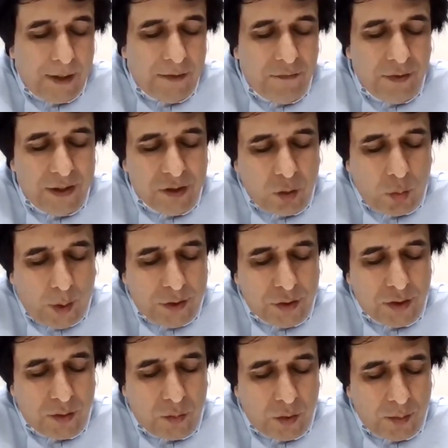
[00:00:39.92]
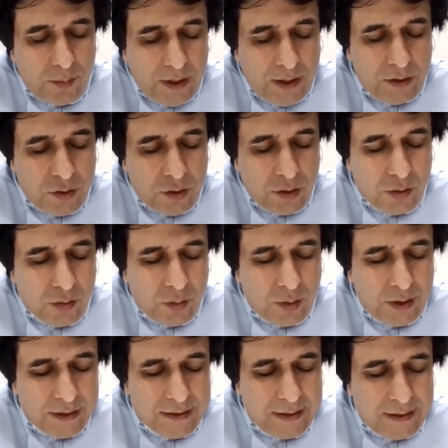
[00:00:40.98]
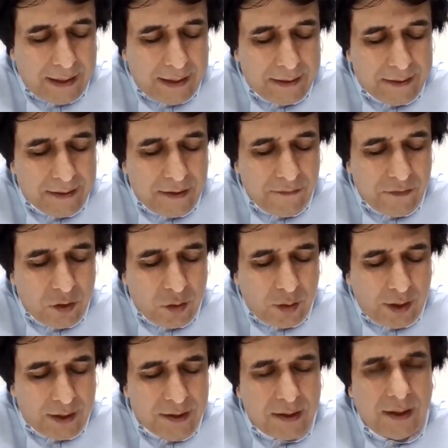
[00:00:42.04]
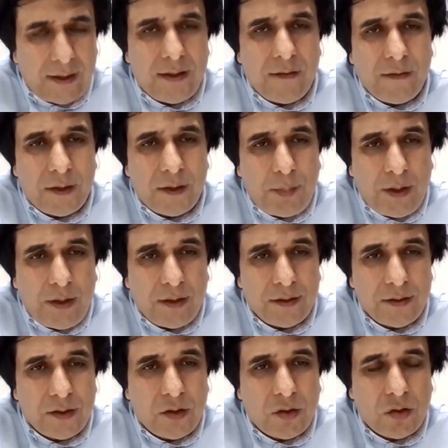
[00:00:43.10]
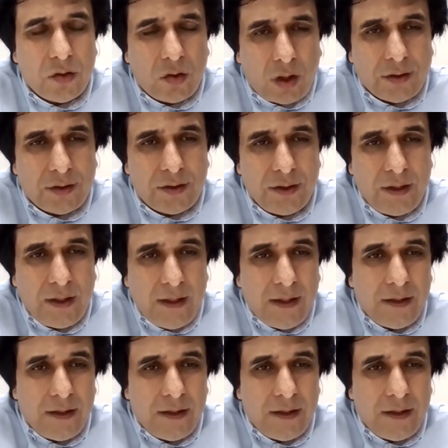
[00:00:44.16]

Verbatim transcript: My first question would be to you is that given your extensive experience across